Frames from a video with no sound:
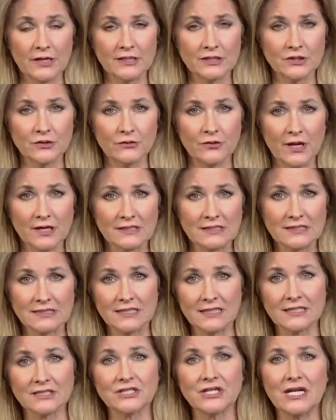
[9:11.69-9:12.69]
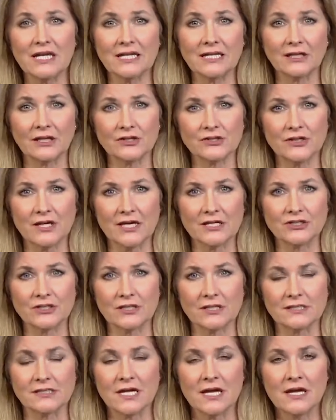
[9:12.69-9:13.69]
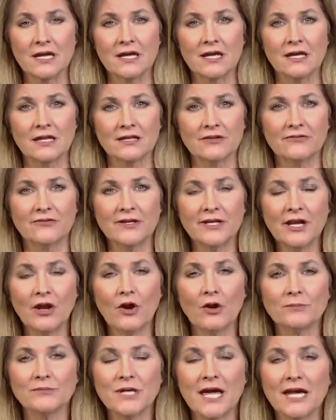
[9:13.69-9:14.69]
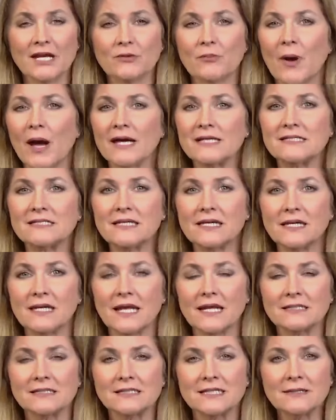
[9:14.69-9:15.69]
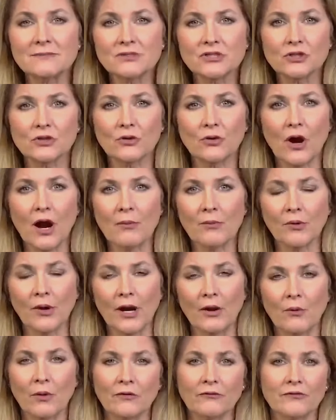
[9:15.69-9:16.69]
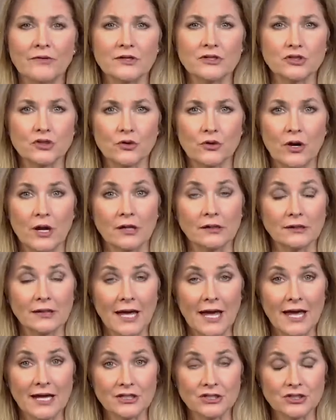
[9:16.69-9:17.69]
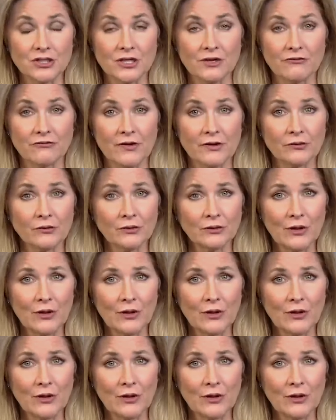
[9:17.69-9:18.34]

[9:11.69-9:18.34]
in 2016 in Los Angeles, the video obtained by CNN seems to corroborate what Ventura alleged in a federal